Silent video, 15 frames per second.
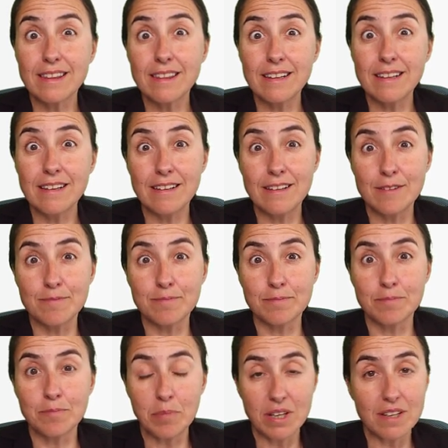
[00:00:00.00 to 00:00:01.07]
the
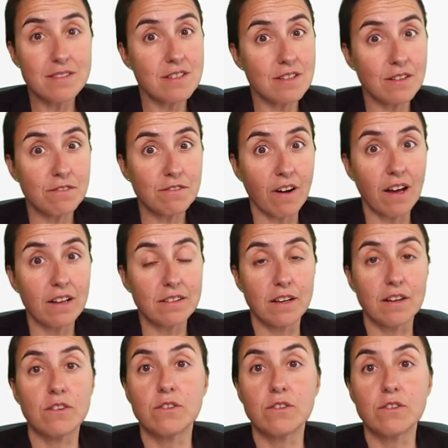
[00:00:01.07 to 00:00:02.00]
PNG file that,